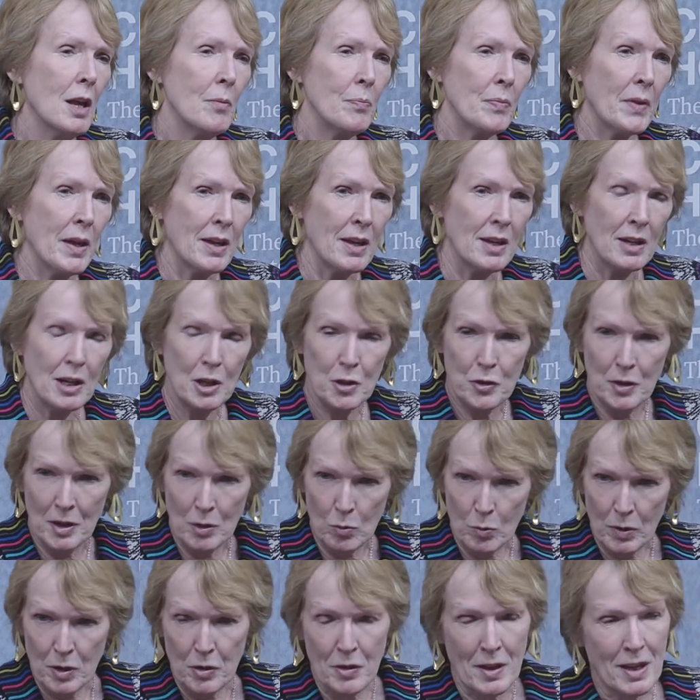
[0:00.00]
And I think
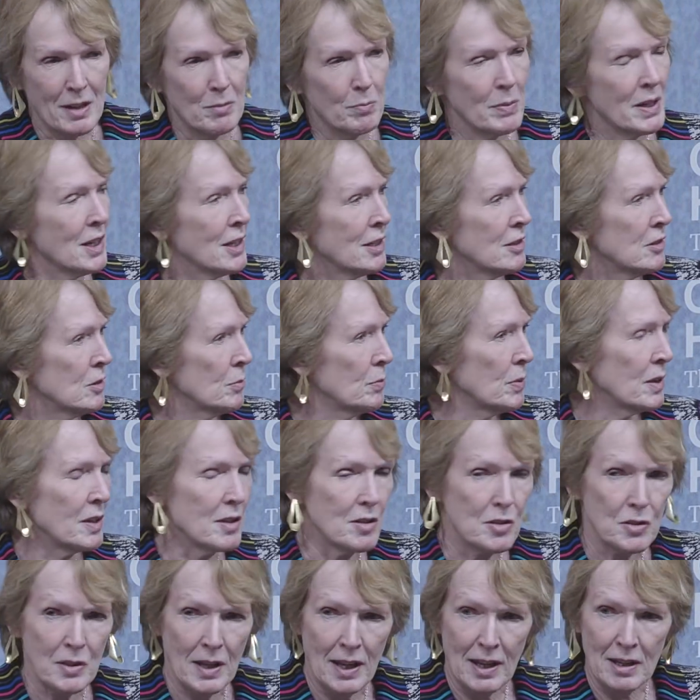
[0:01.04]
we then began to breach
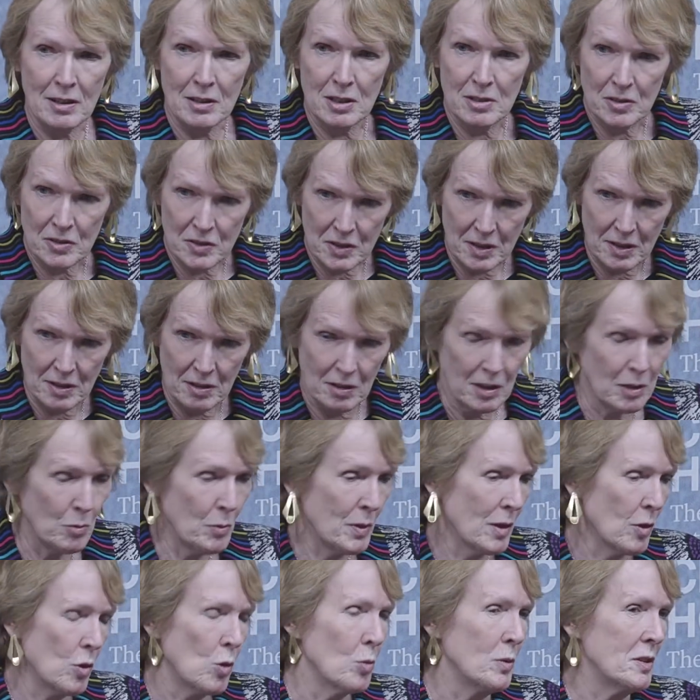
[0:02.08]
that. Certainly, we
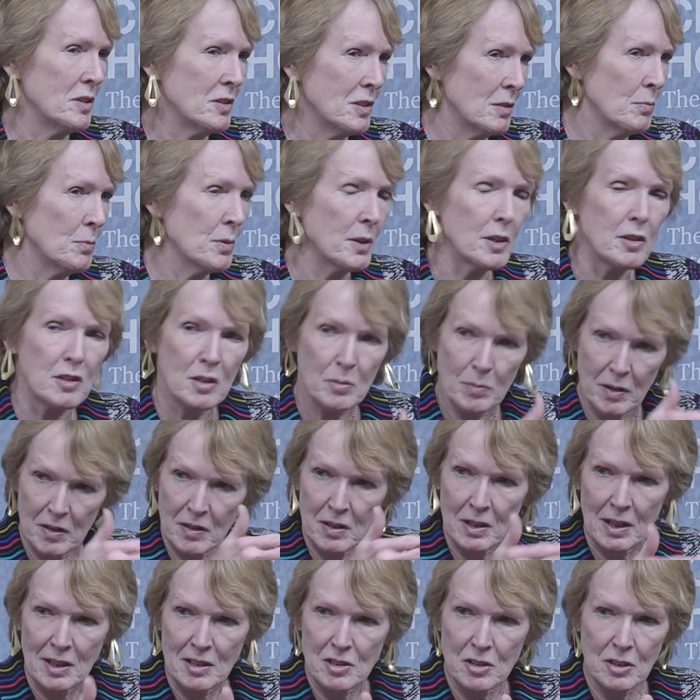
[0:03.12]
always did breach it. But in the
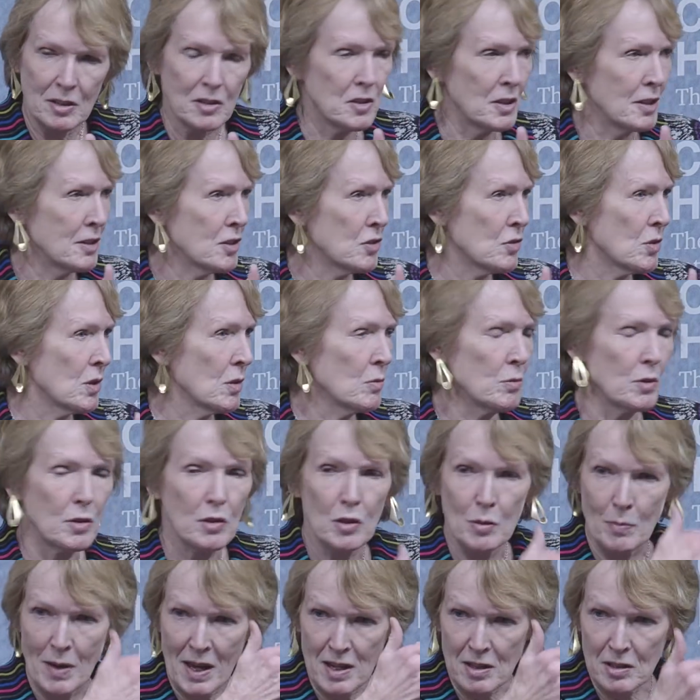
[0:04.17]
19th century, with
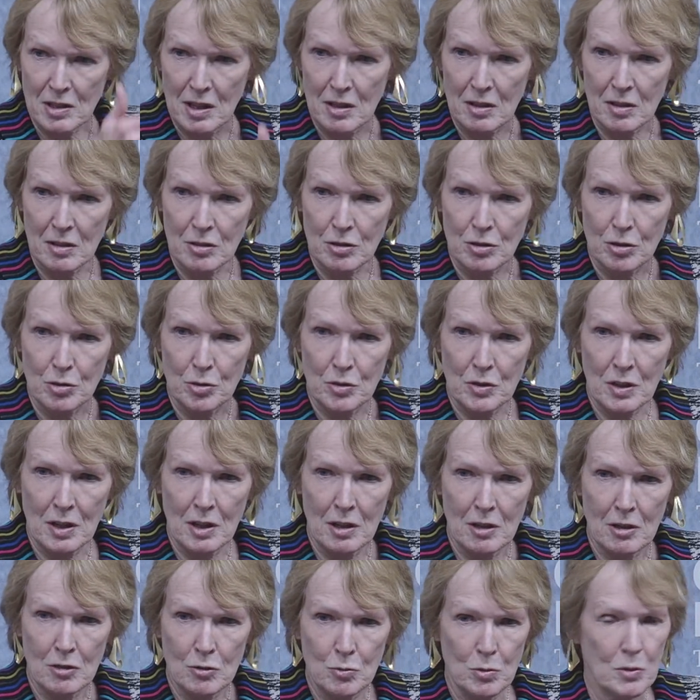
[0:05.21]
humanitarian
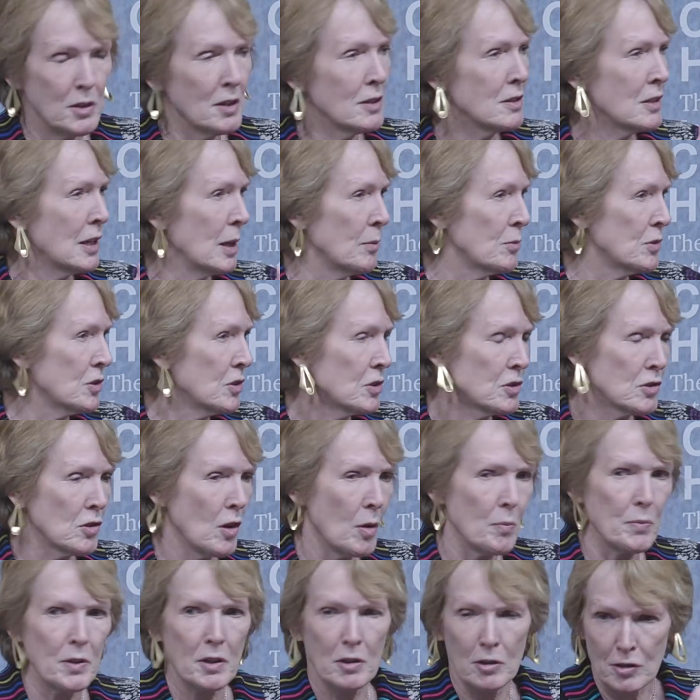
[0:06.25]
crusades, with the attempts to
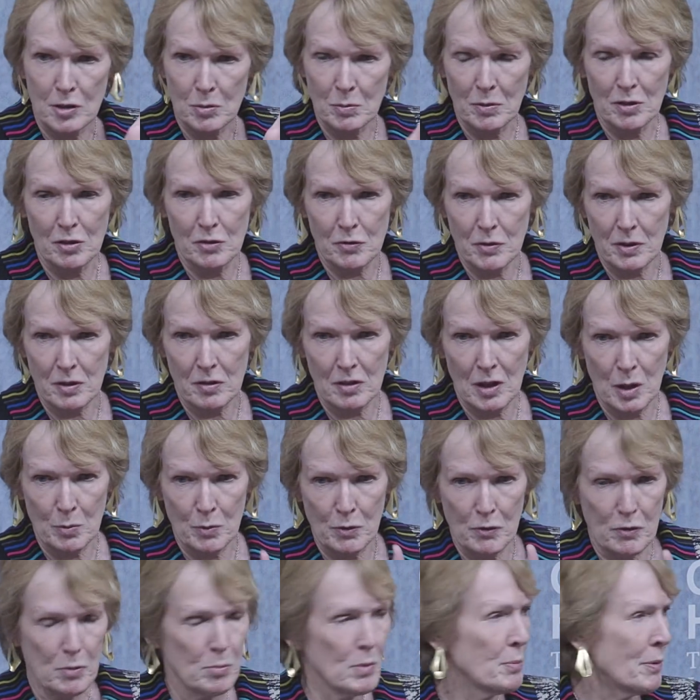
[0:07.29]
stop the Ottomans, for example,
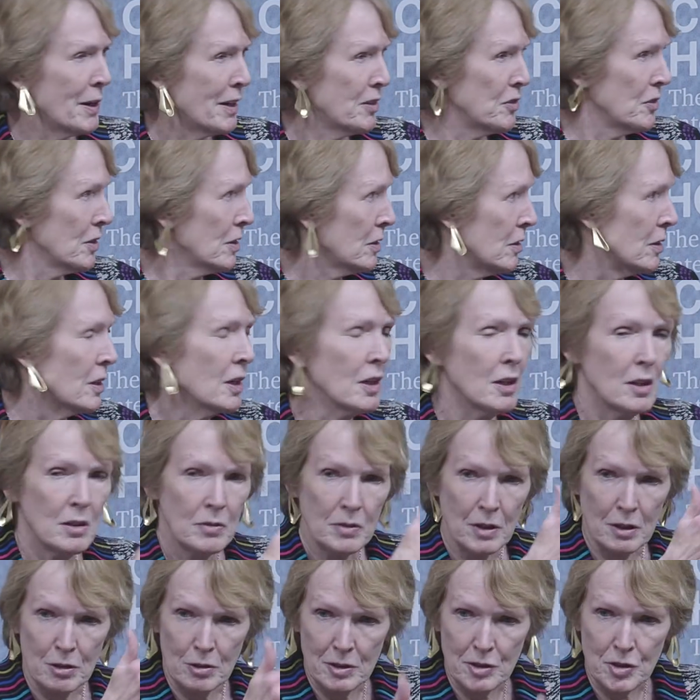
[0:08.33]
from oppressing
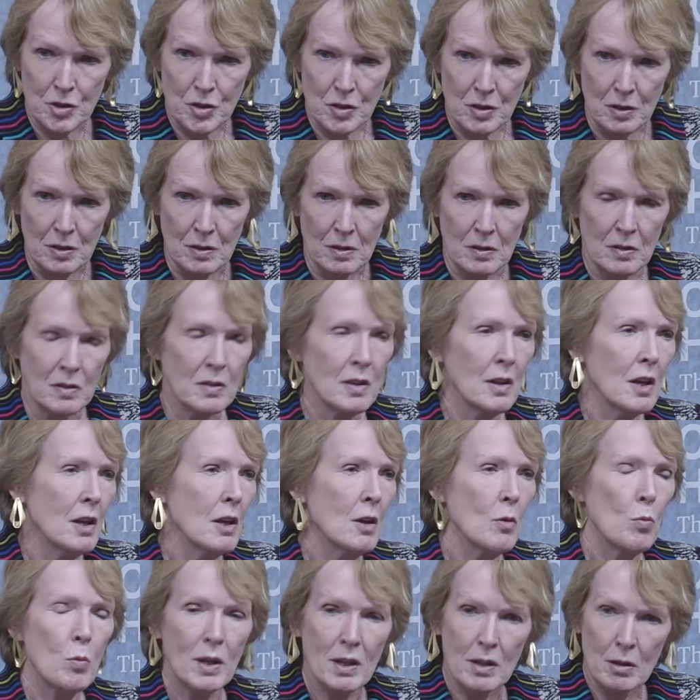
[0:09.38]
their Christians,
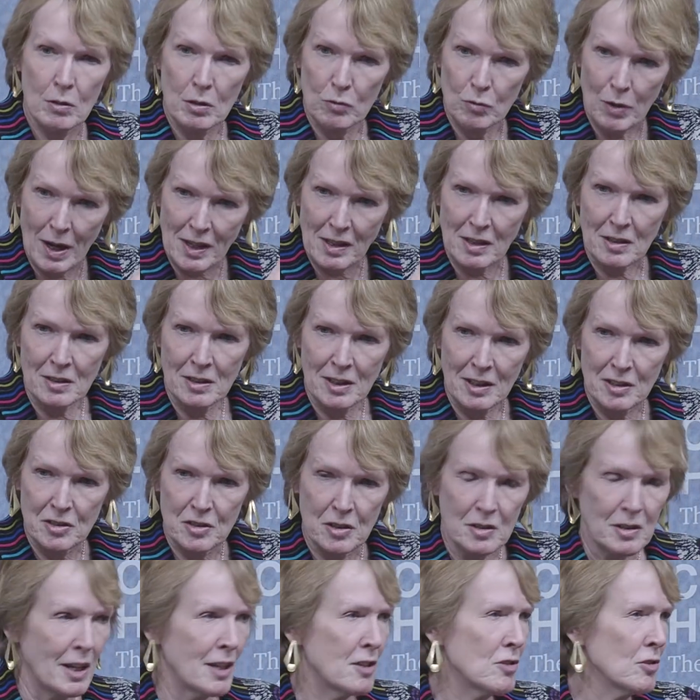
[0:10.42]
we recognized that
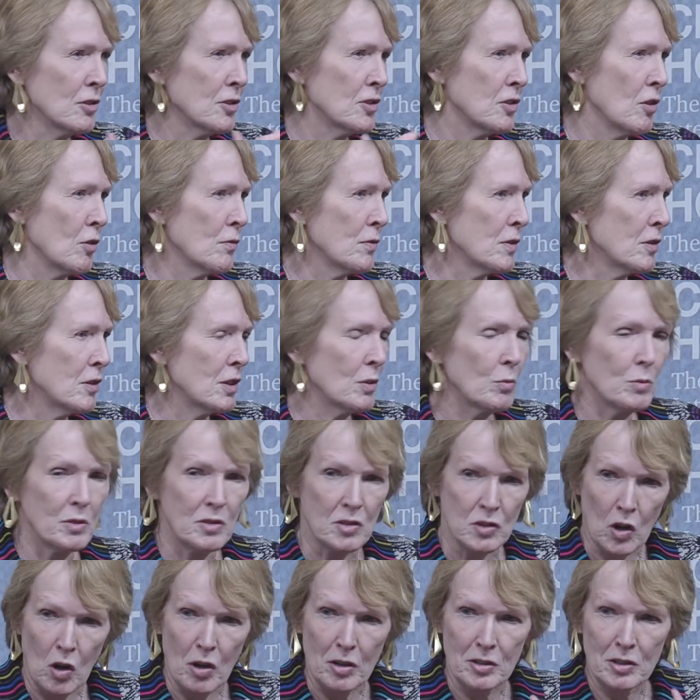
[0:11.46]
national sovereignty was
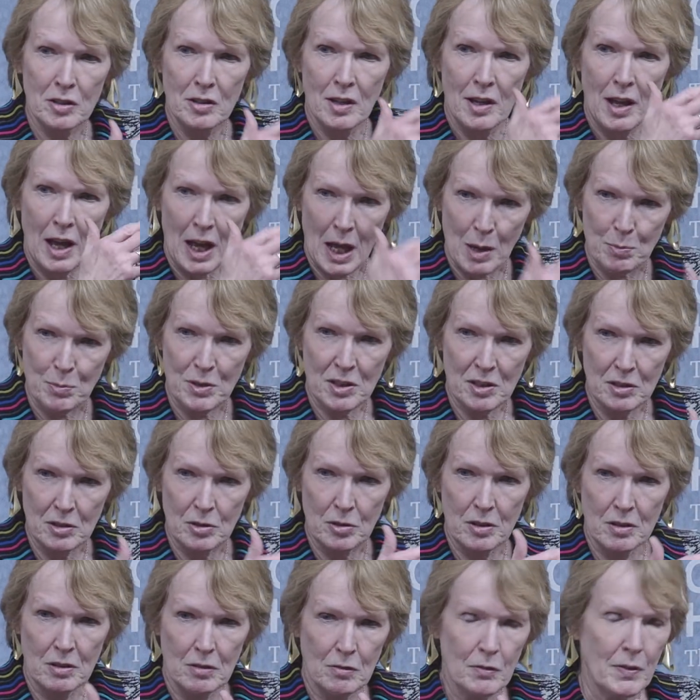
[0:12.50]
not absolute
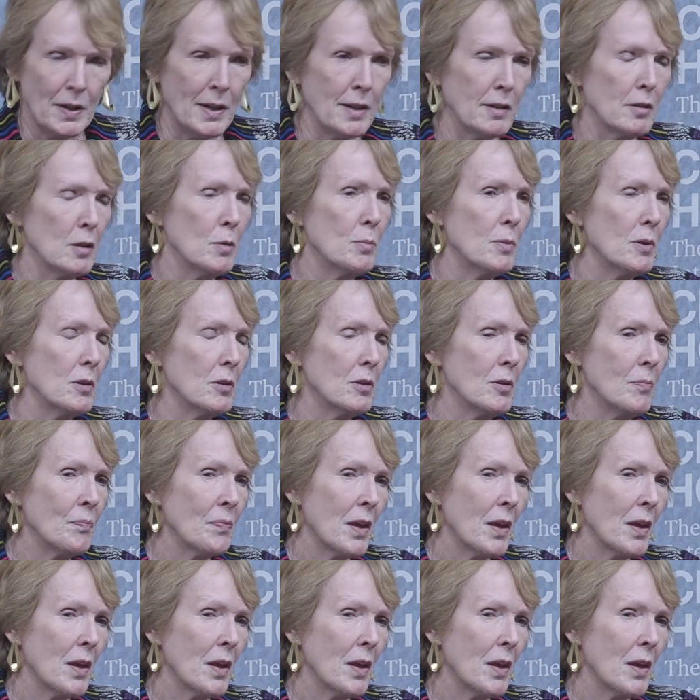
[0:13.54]
and inviolable.